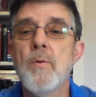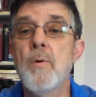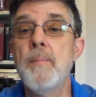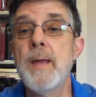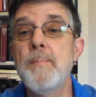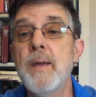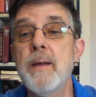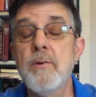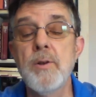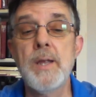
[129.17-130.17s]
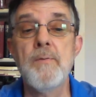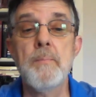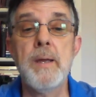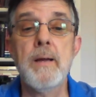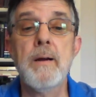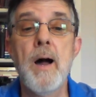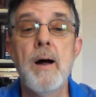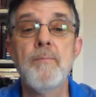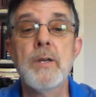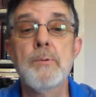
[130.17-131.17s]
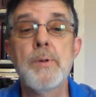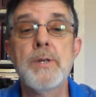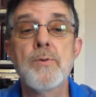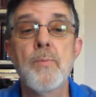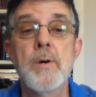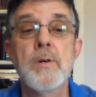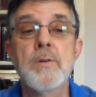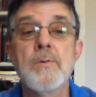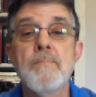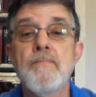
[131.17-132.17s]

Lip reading: or maybe it could even be in conflict with his word.